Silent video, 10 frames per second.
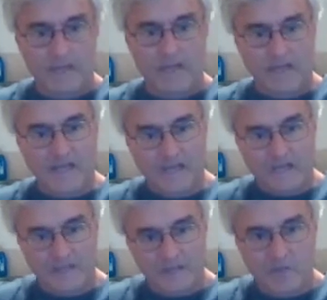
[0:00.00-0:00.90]
and had
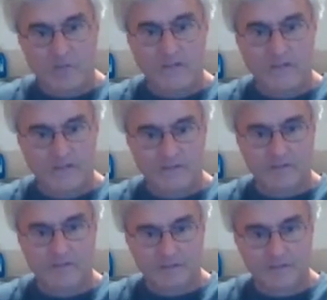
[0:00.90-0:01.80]
a note in
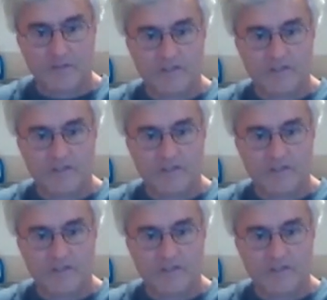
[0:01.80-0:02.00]
the sugar.